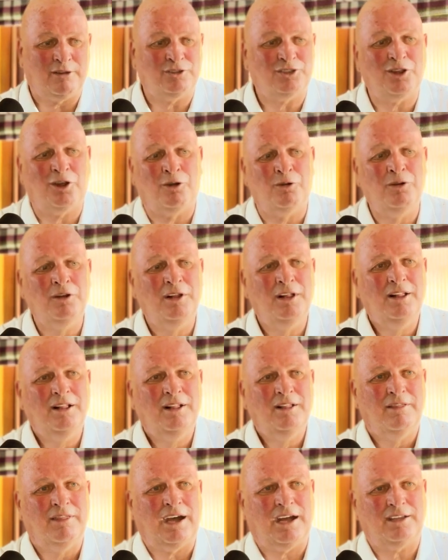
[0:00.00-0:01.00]
So
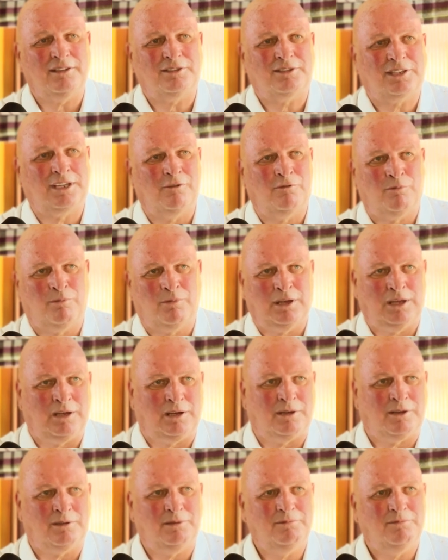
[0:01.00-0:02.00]
that's given me
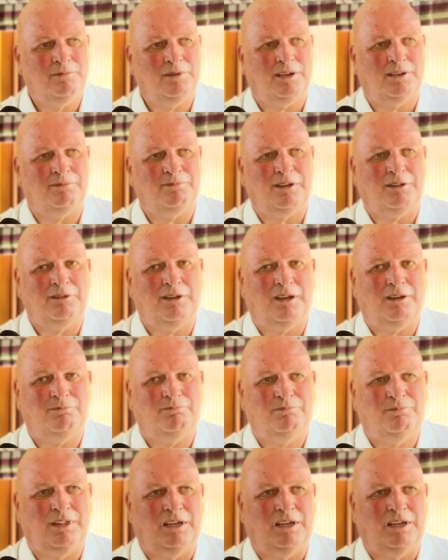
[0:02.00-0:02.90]
a a, a,